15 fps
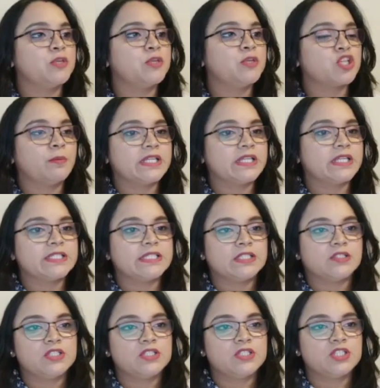Bishop takes
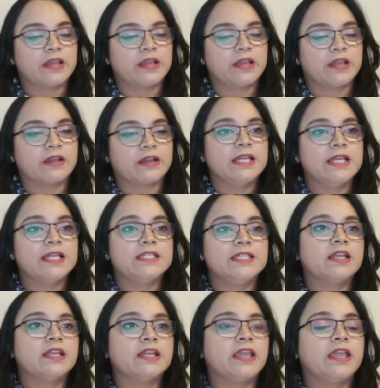c3 check.
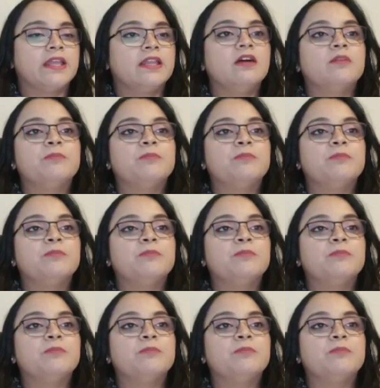Yet again,